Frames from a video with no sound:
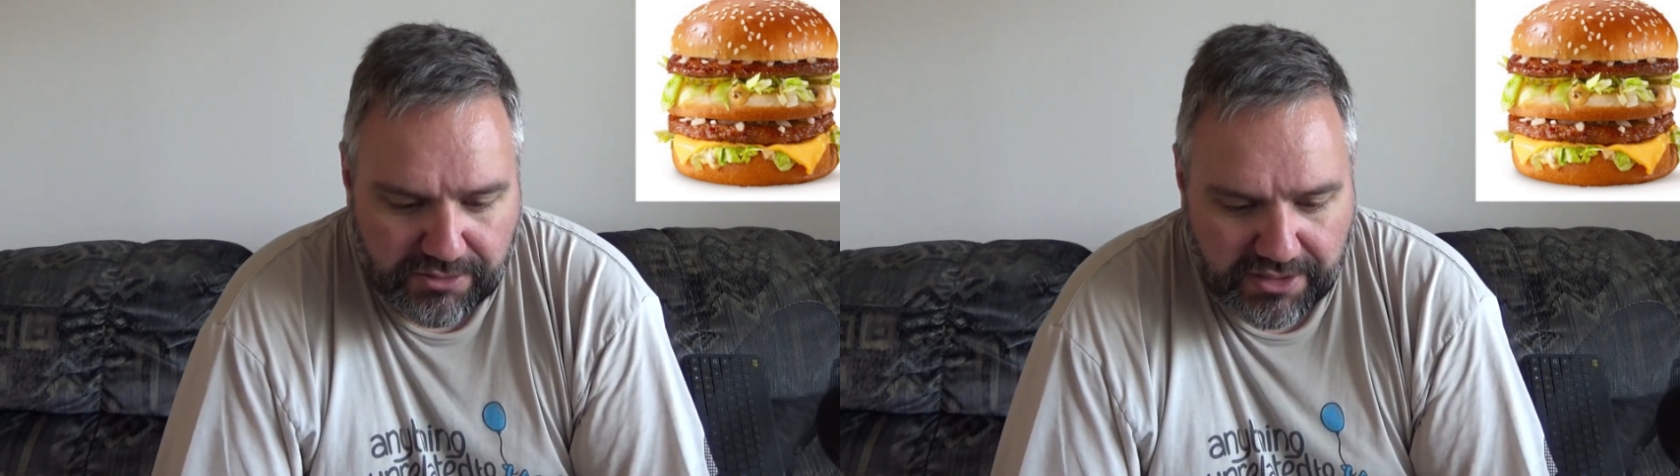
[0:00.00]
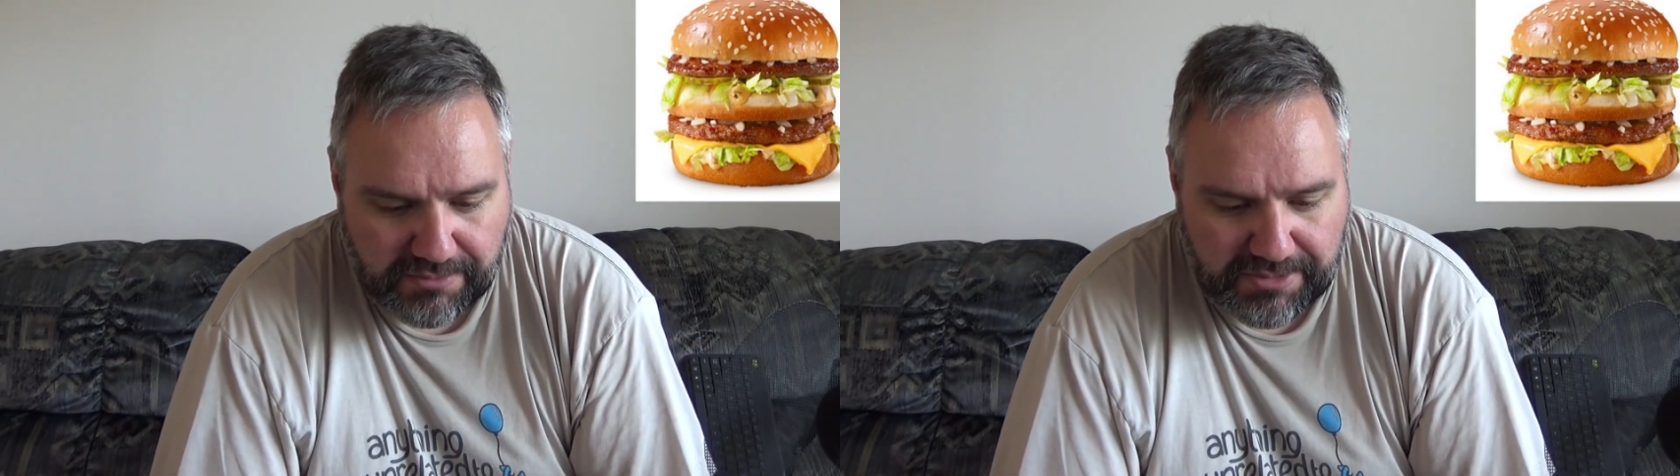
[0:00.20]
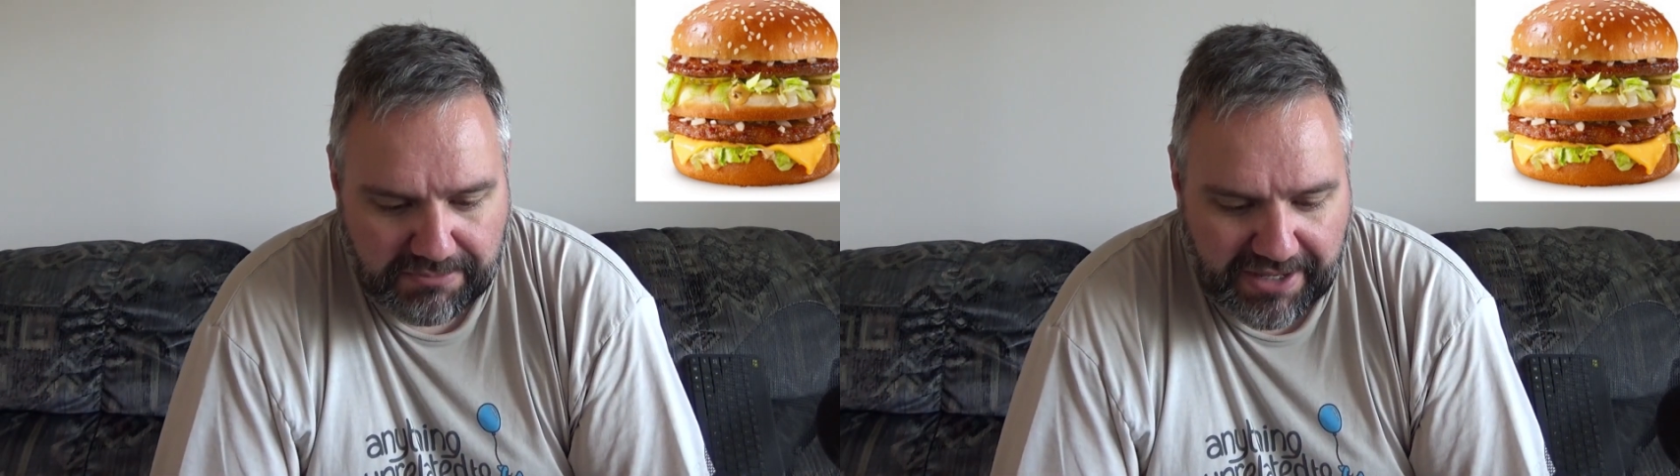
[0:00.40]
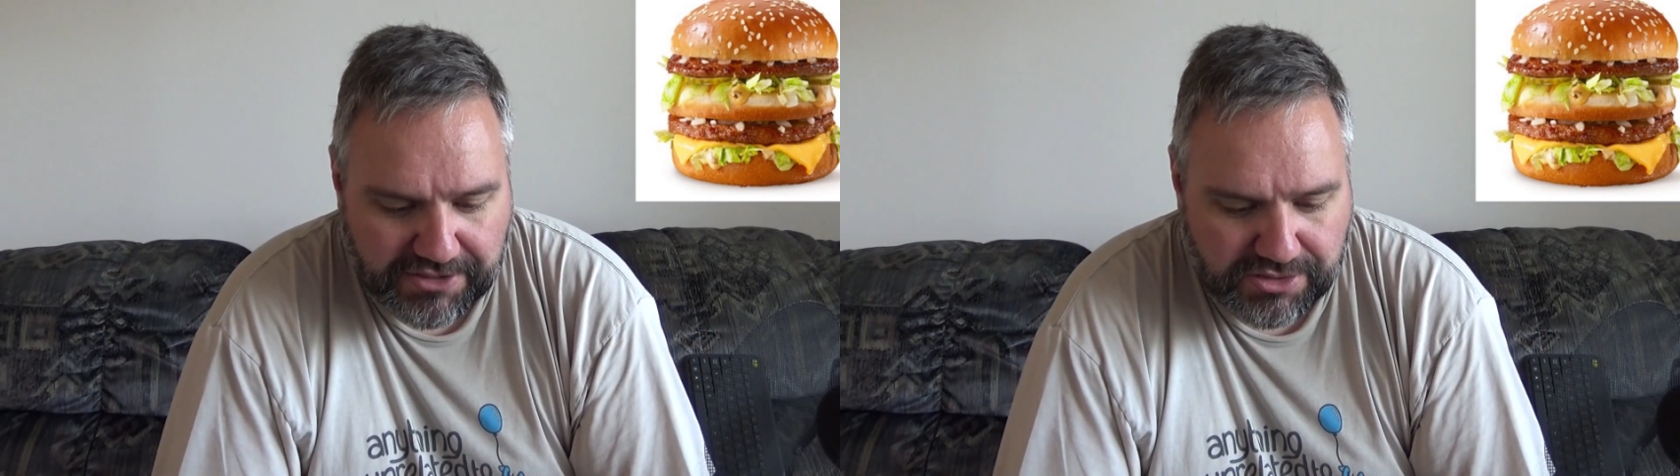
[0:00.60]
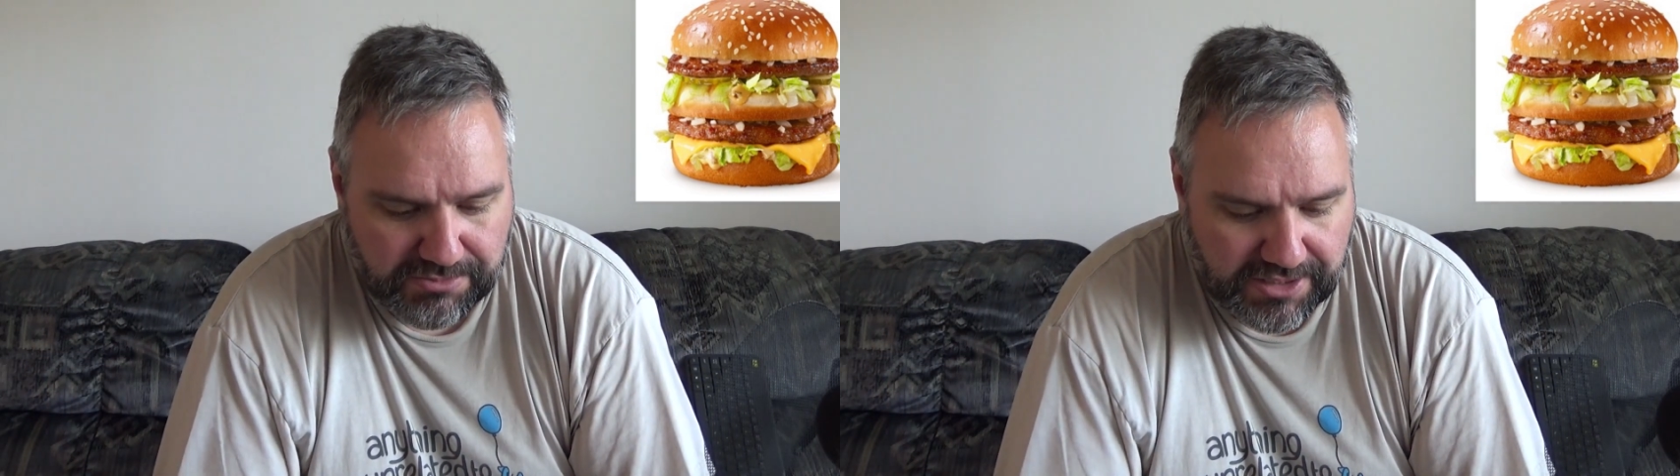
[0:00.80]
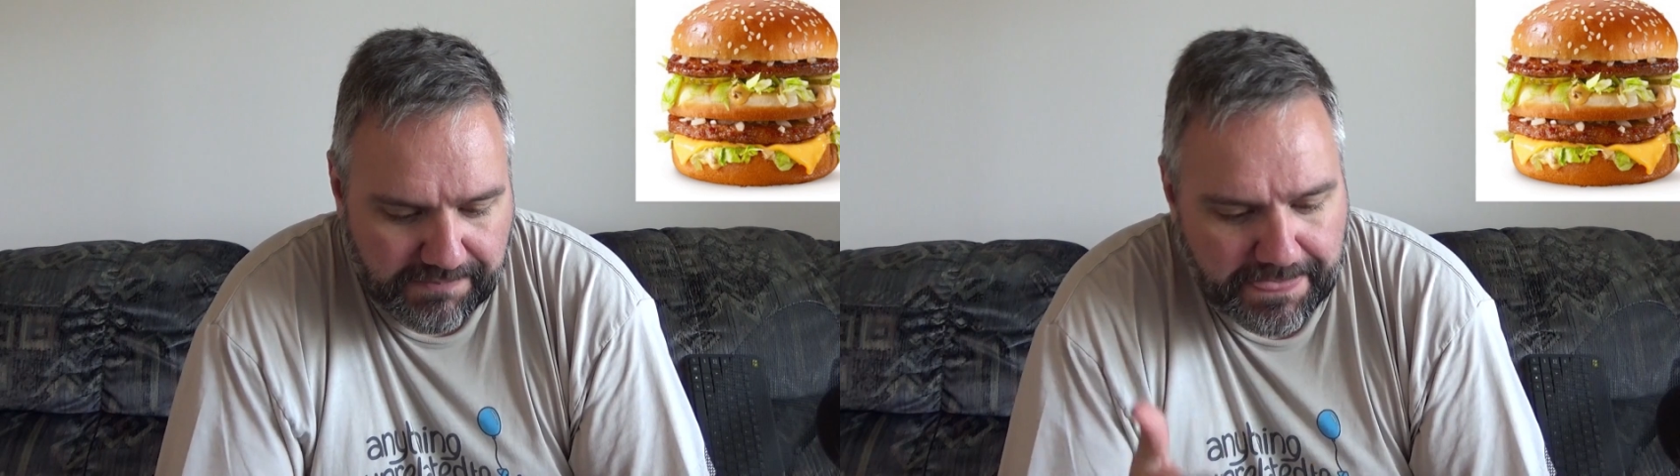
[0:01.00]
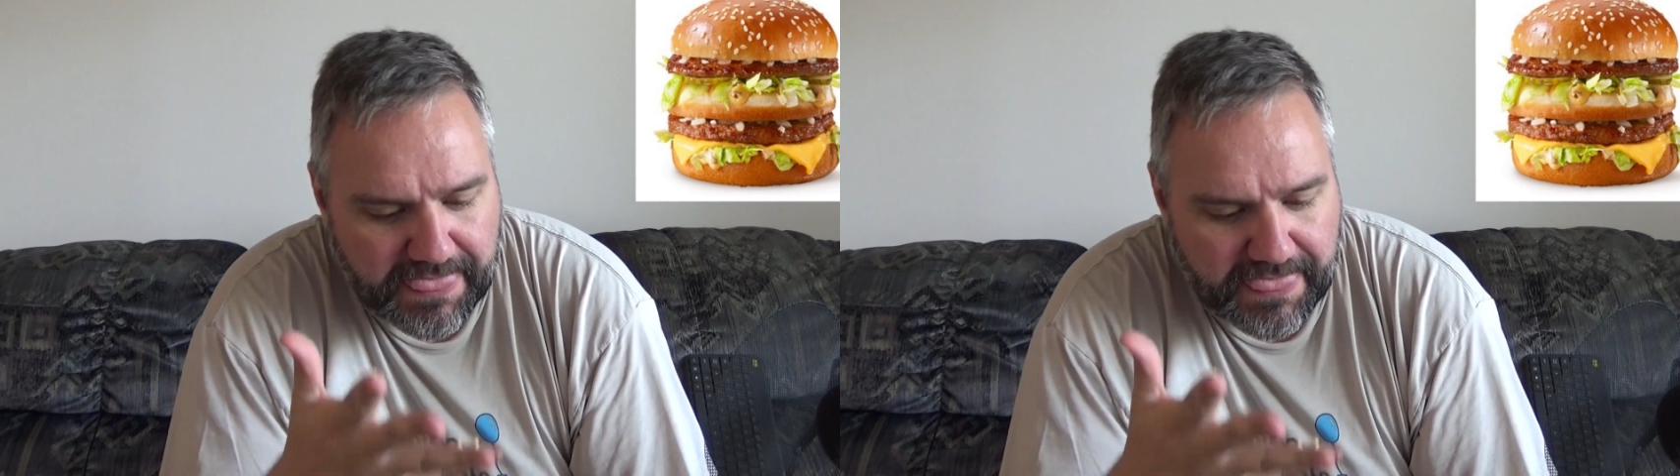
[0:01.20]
think a Big Mac should be.